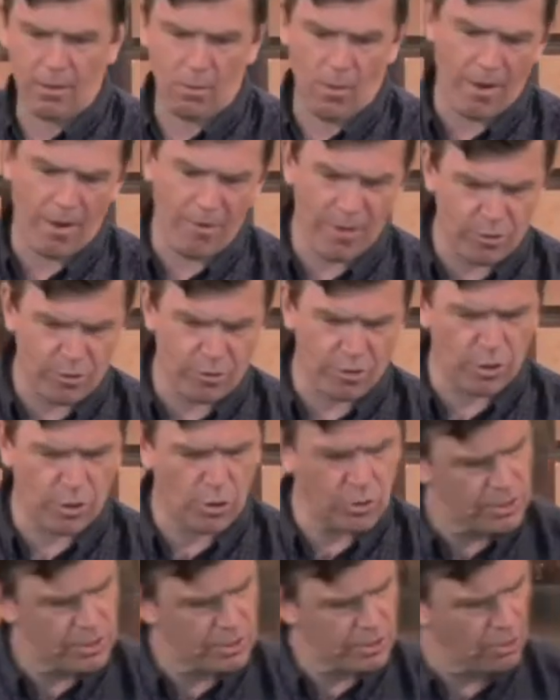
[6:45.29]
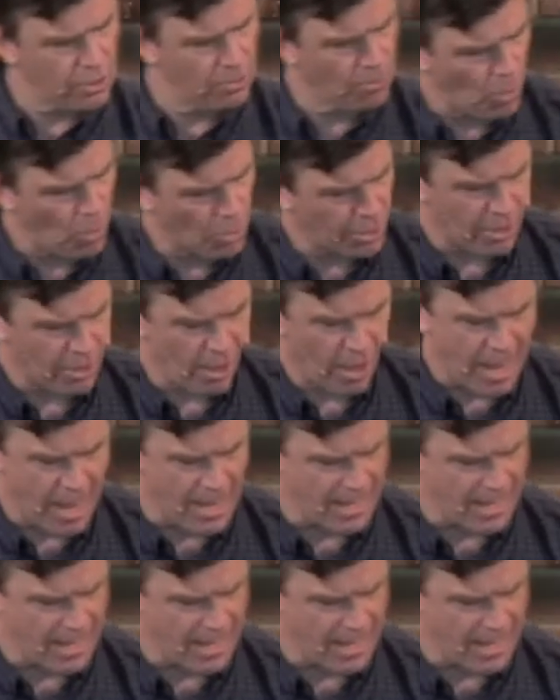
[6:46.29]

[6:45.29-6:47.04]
we're introduced to Mordecai and